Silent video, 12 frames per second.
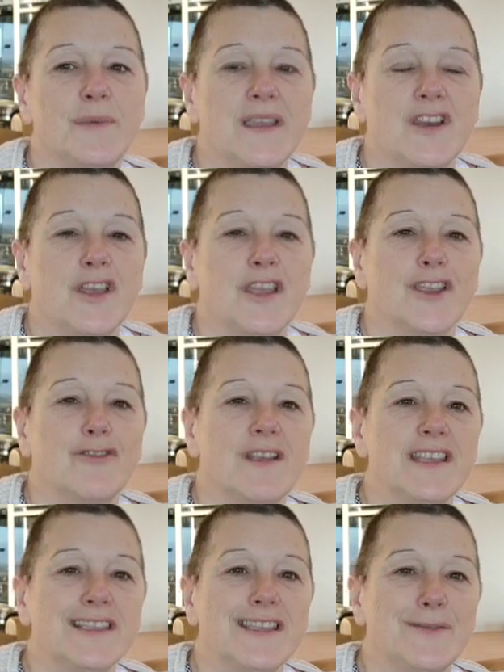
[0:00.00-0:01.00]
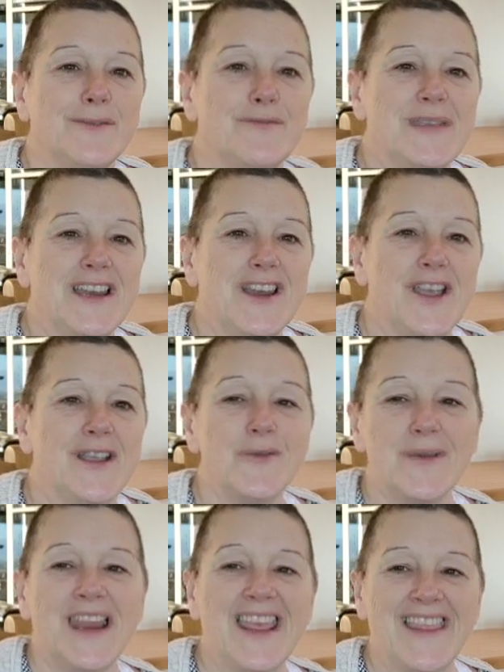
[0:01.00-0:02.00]
a bit like crazy with me like,
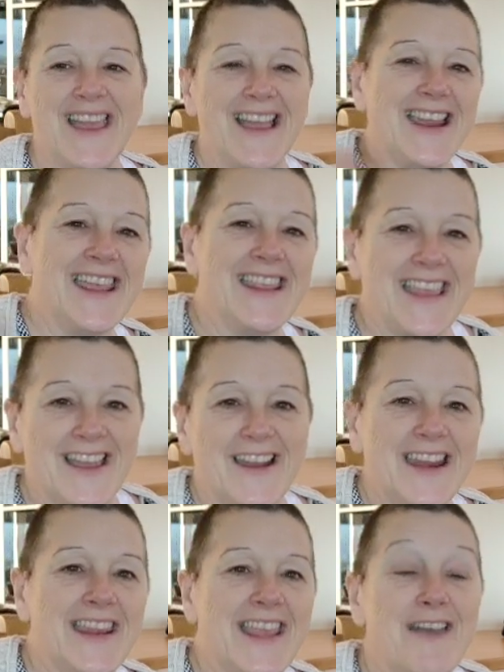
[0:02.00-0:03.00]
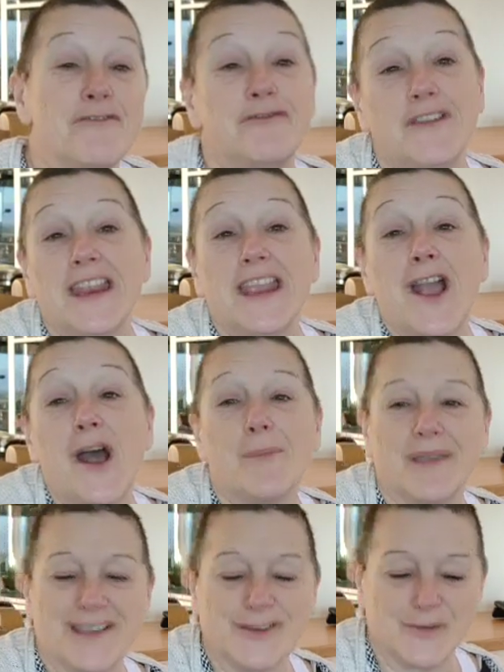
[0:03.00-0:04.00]
oh, I like that, I like that, I like that. I'm filling up.
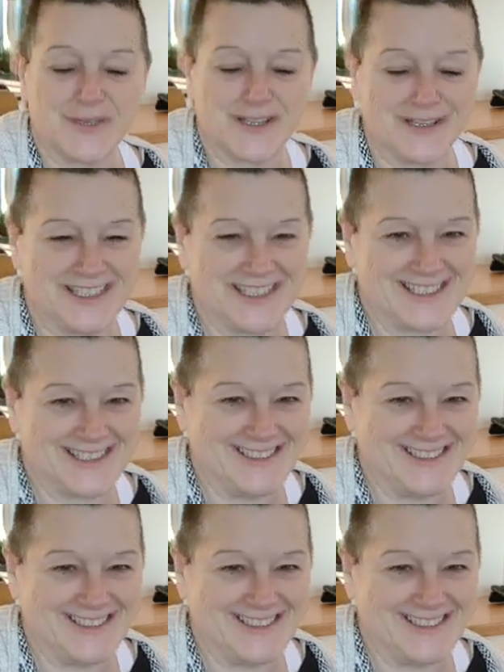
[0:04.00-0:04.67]
Also, I